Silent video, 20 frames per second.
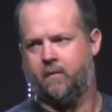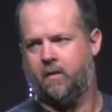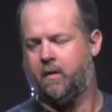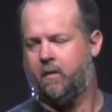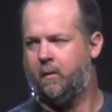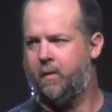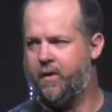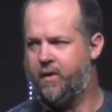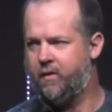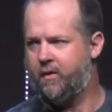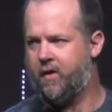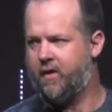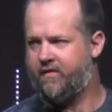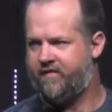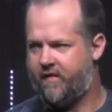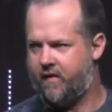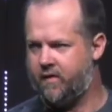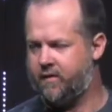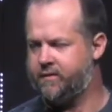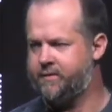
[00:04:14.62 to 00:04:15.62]
Will you go
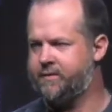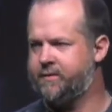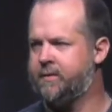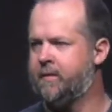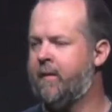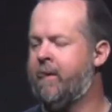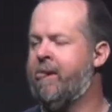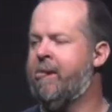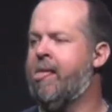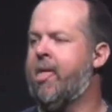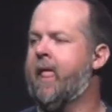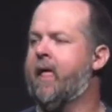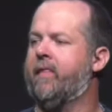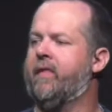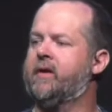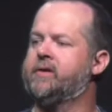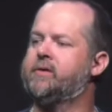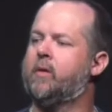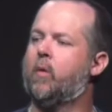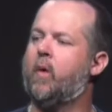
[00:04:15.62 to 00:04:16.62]
first?
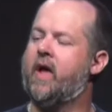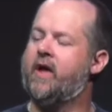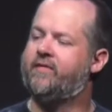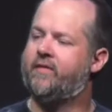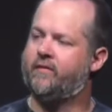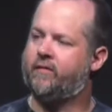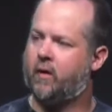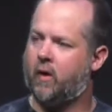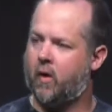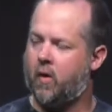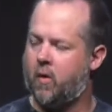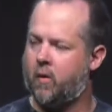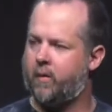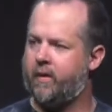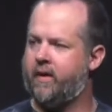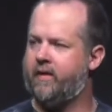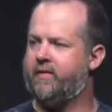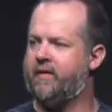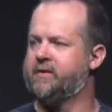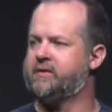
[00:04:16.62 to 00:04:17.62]
There's a wave of
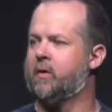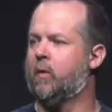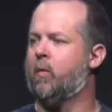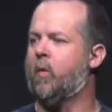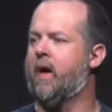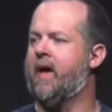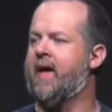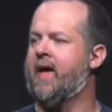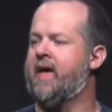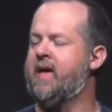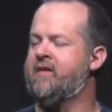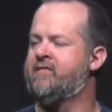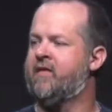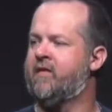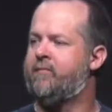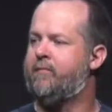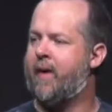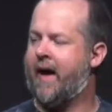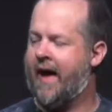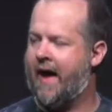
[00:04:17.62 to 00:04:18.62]
glory. There's a wave
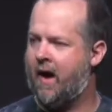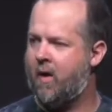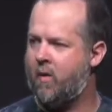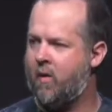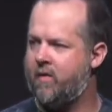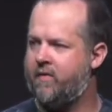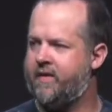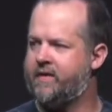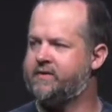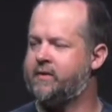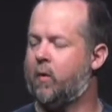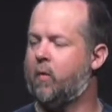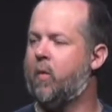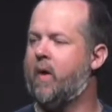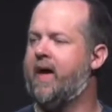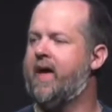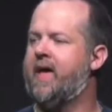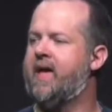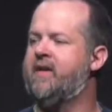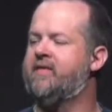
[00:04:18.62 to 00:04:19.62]
of power. There's a
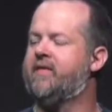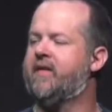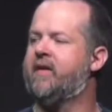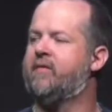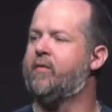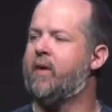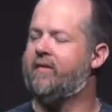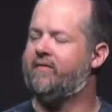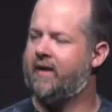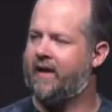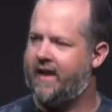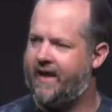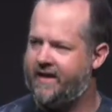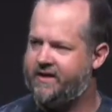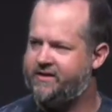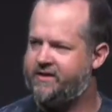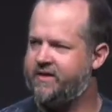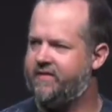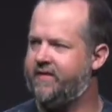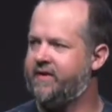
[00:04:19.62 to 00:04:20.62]
wave of
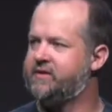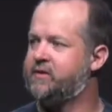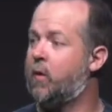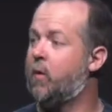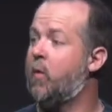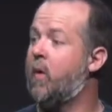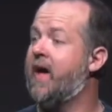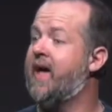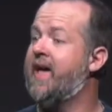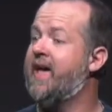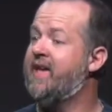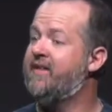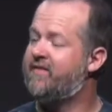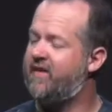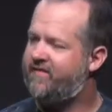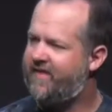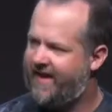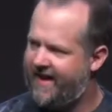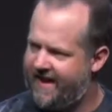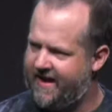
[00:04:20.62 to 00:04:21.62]
revelation. There's a wave
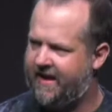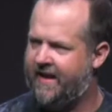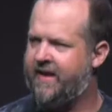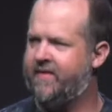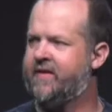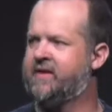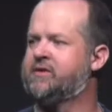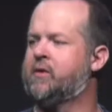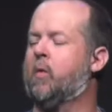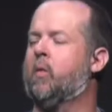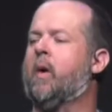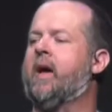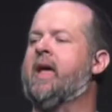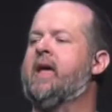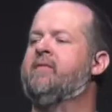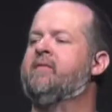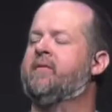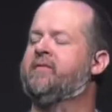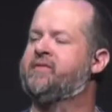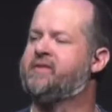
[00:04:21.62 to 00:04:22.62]
of healing. There's a
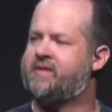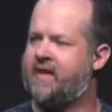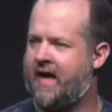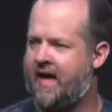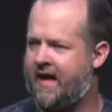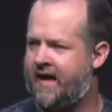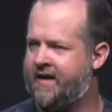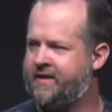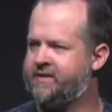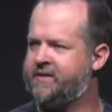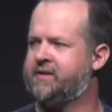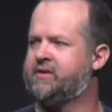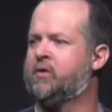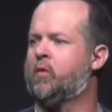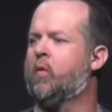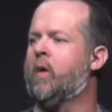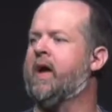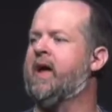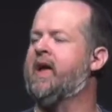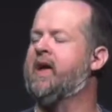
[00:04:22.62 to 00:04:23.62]
wave of signs. There's a
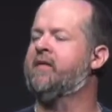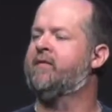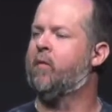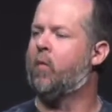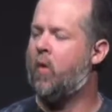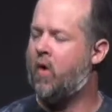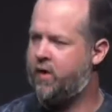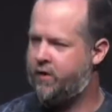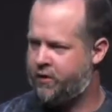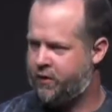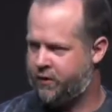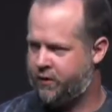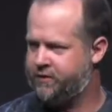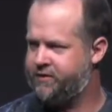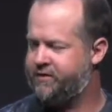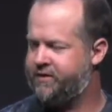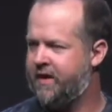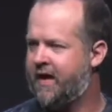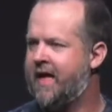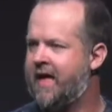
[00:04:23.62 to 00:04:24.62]
wave of
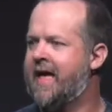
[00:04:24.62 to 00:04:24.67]
wonders.